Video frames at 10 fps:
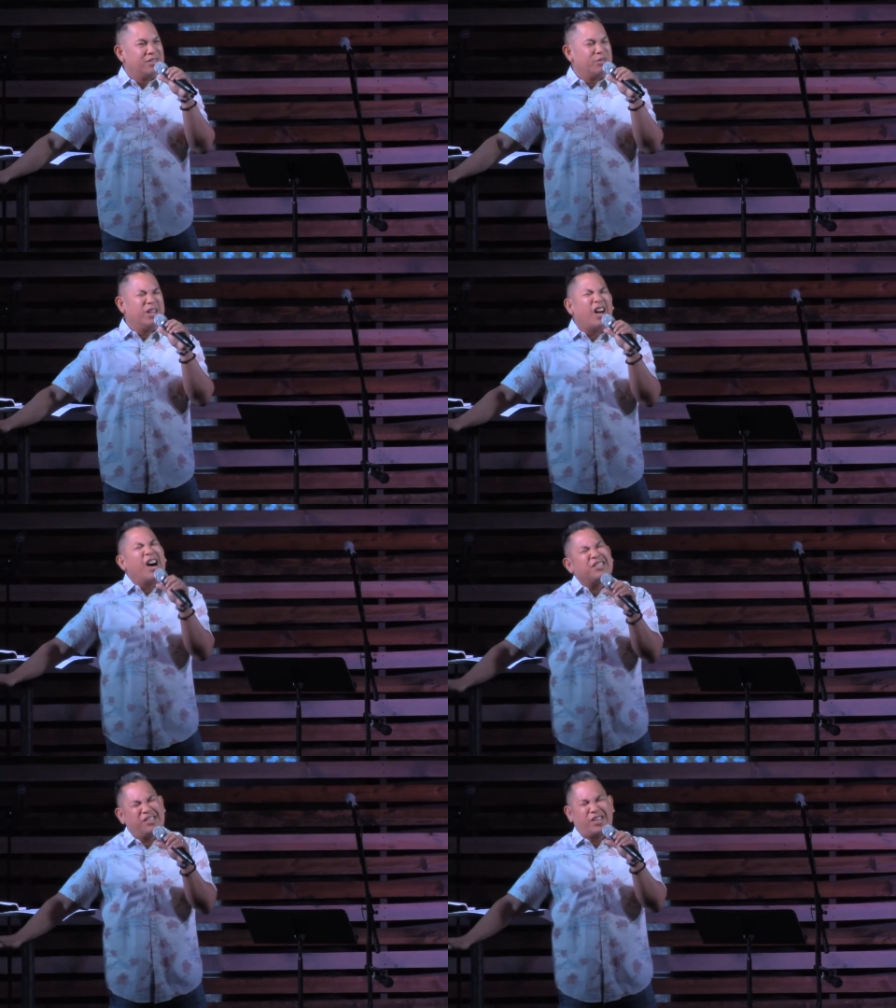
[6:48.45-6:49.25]
We
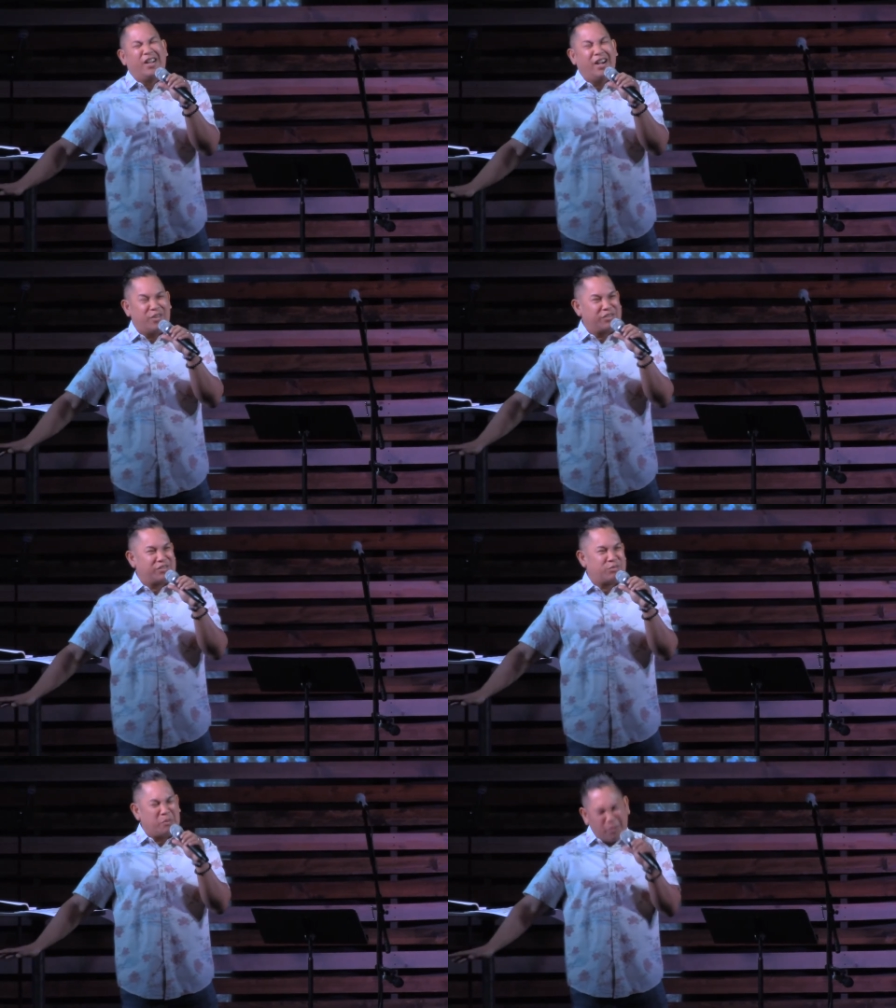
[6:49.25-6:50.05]
lost our
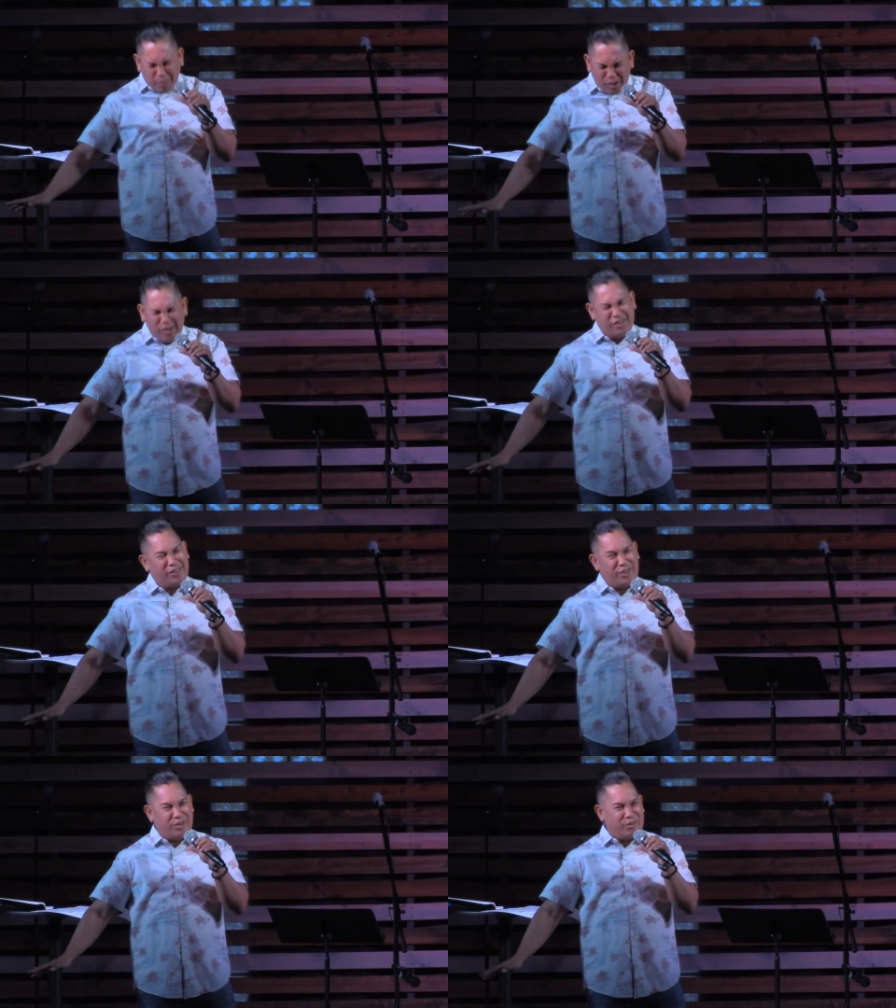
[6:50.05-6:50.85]
house, remember?
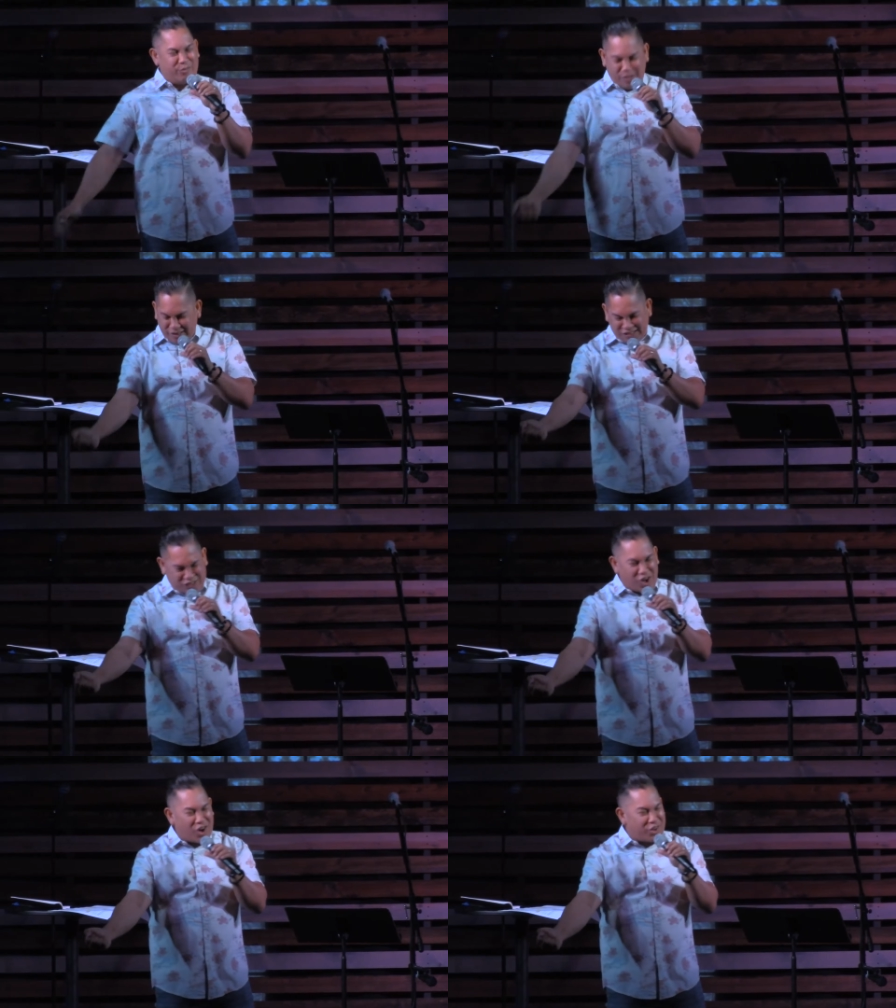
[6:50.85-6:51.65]
You know, we got the
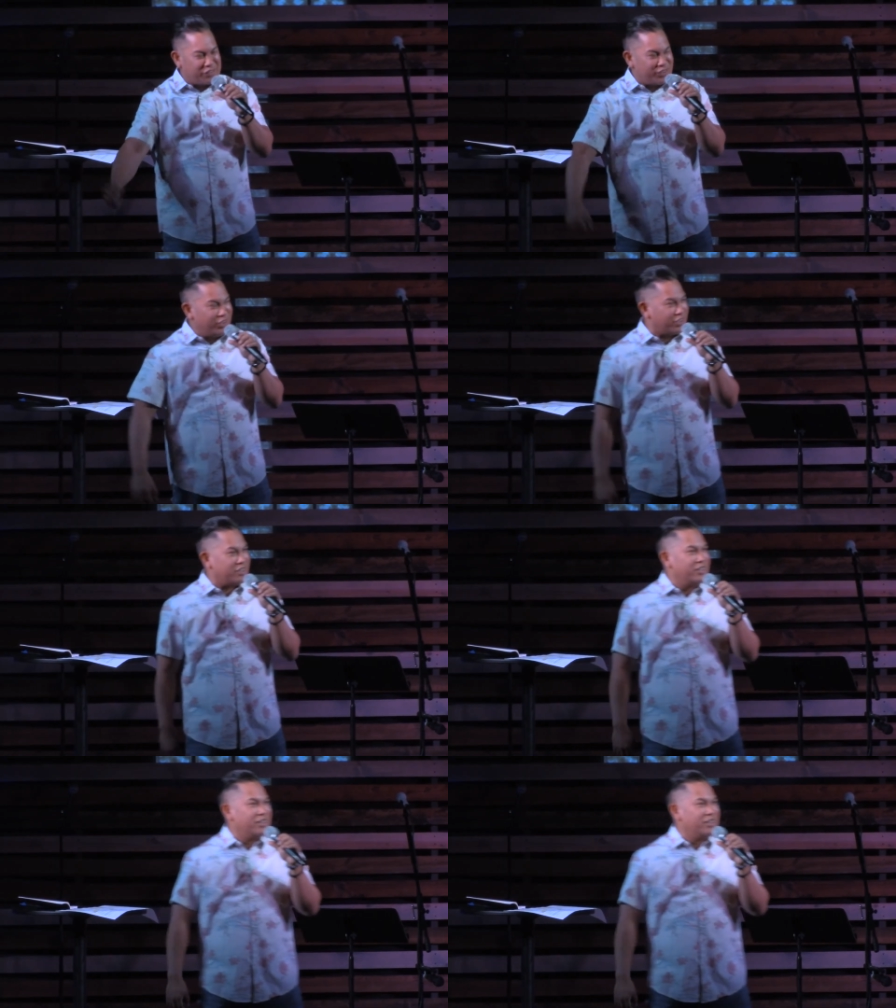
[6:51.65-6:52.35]
scars, look.